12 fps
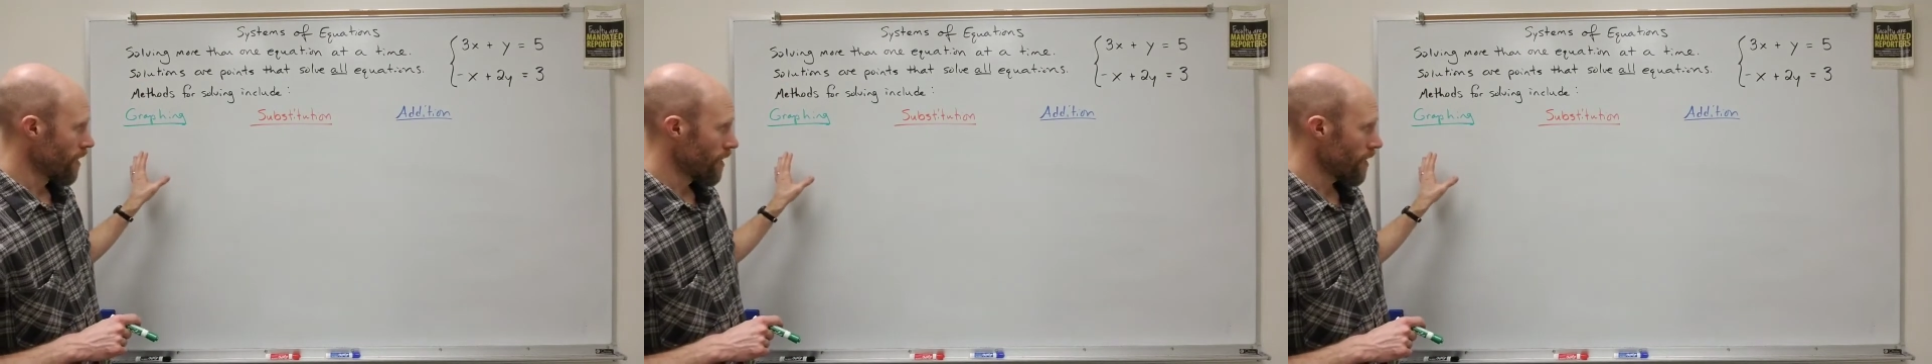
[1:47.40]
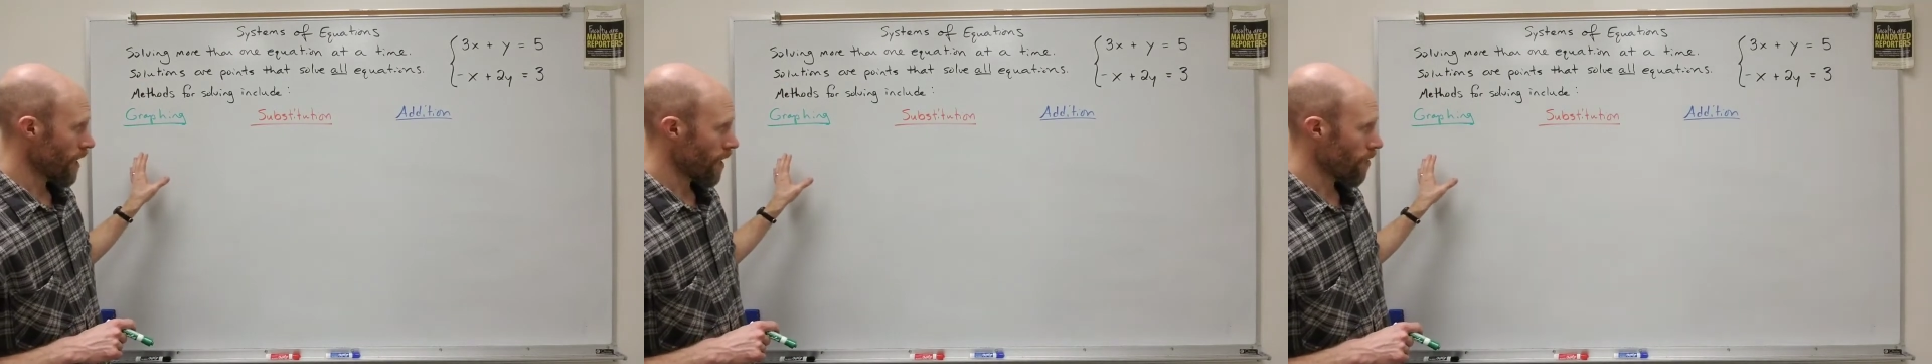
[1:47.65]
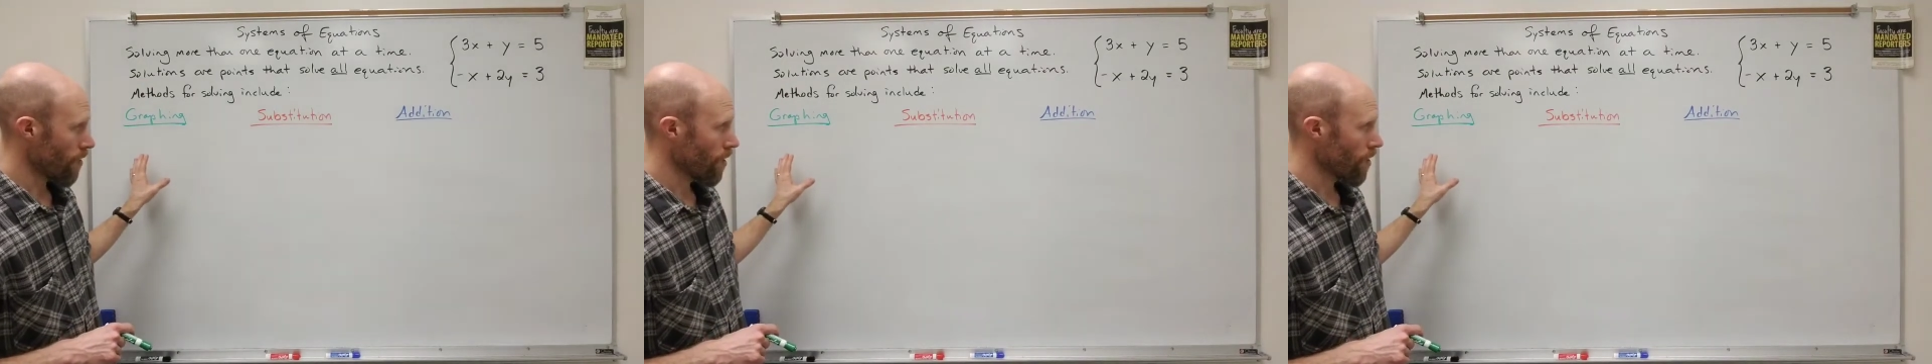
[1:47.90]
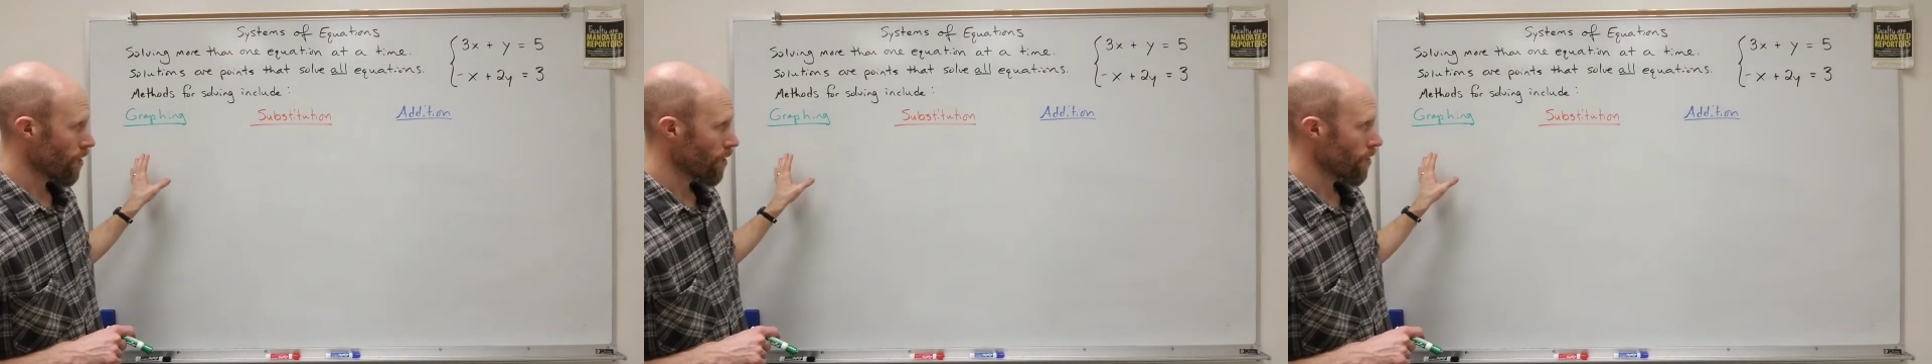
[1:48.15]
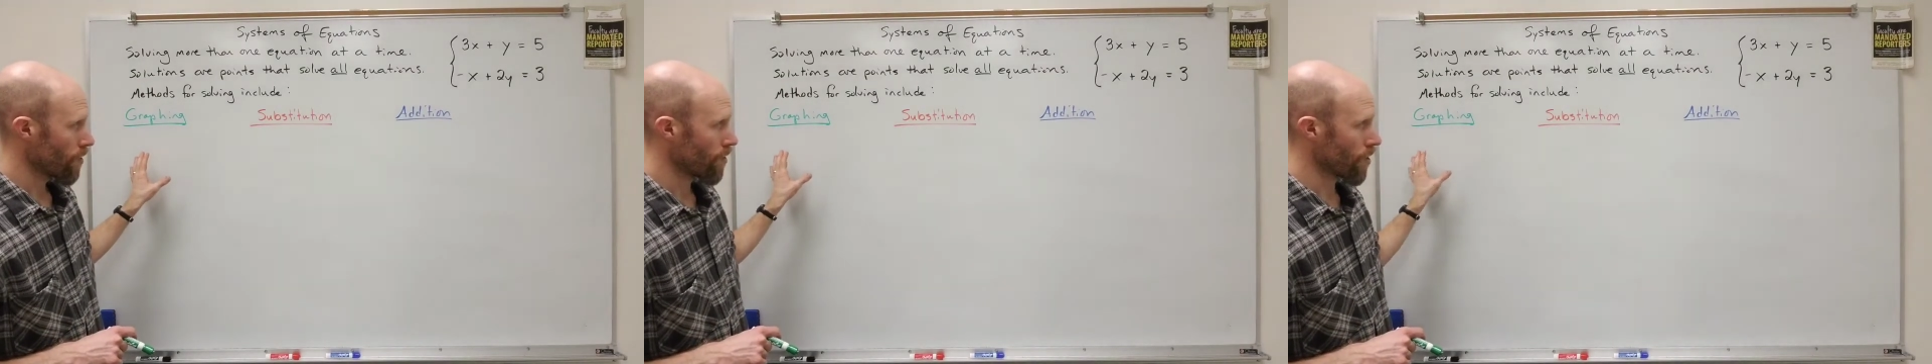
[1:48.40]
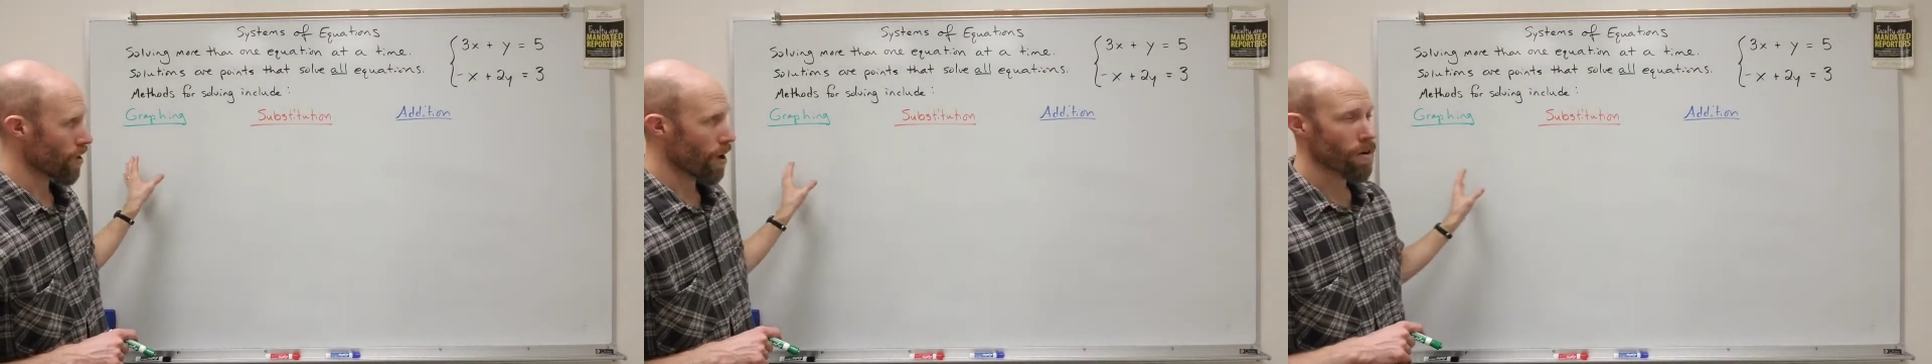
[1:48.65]
Now,
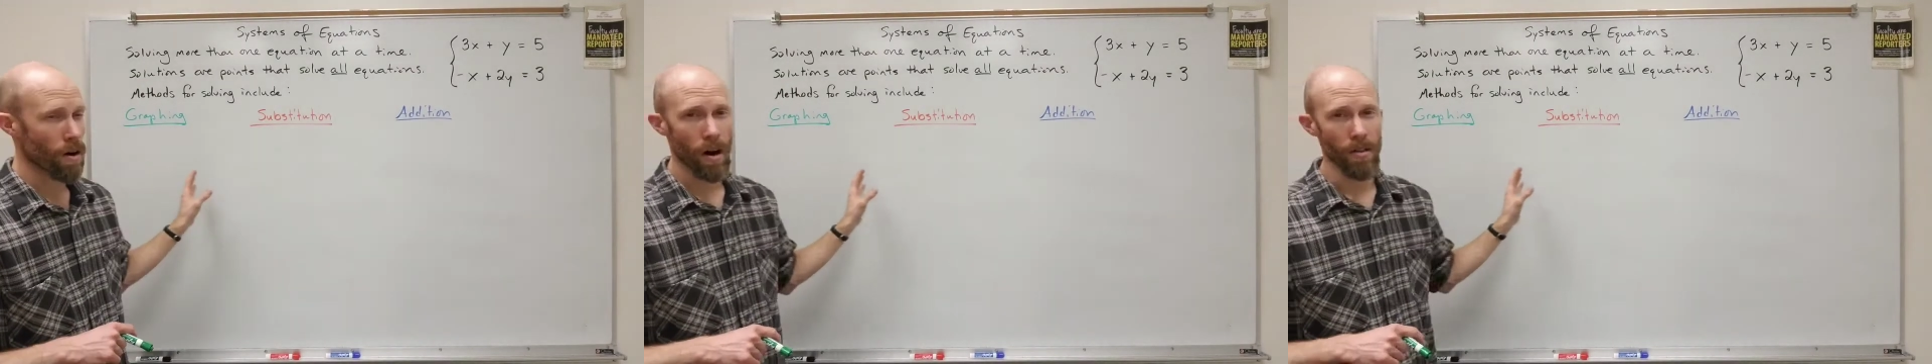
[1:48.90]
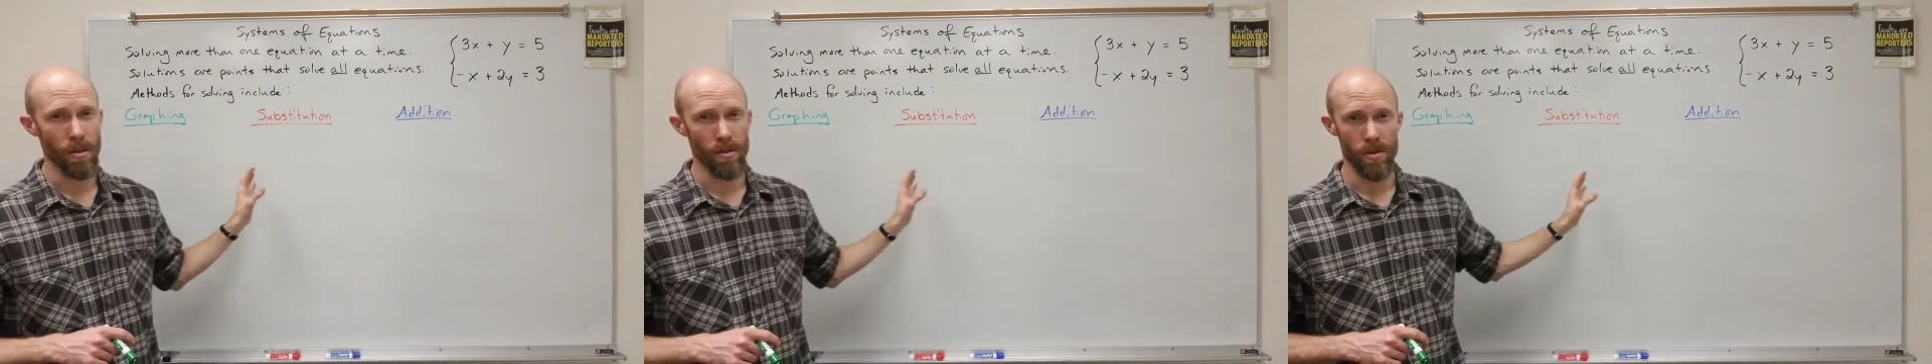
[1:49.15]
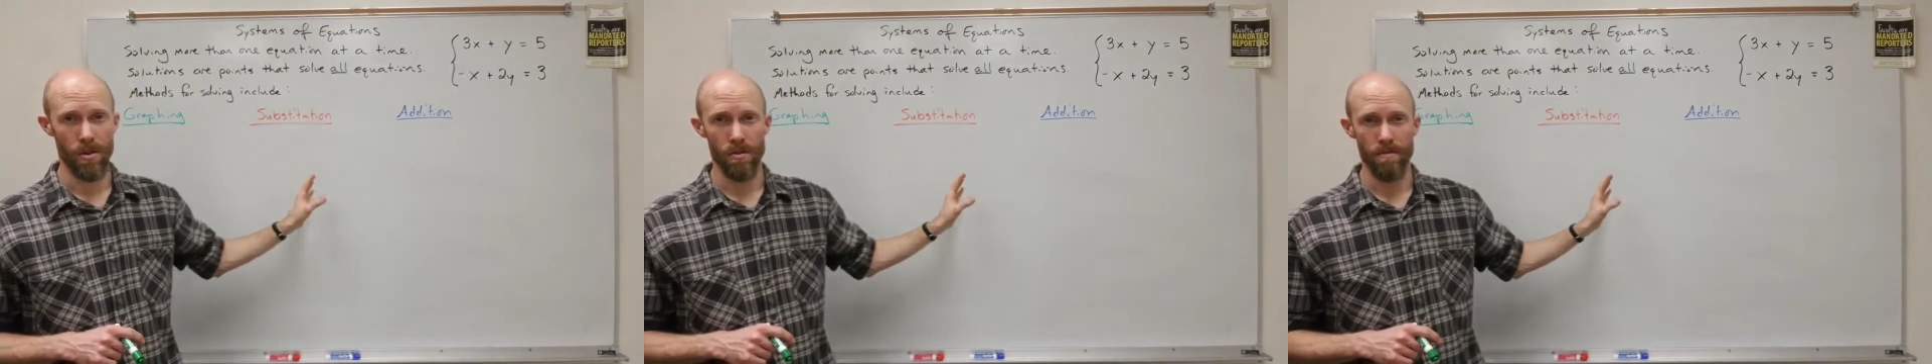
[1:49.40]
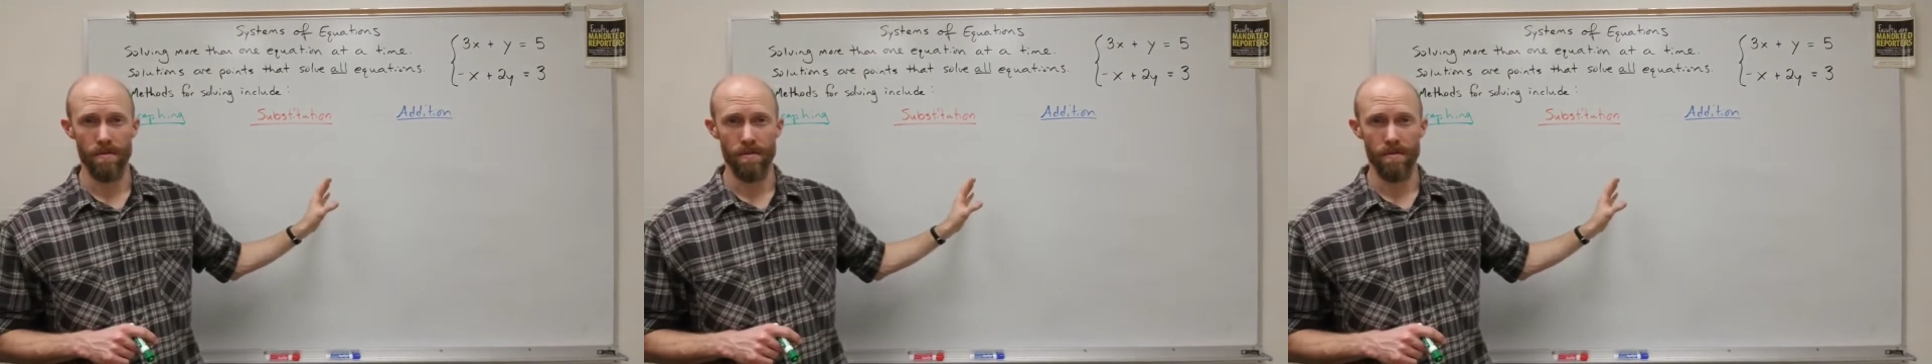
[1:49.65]
there are others.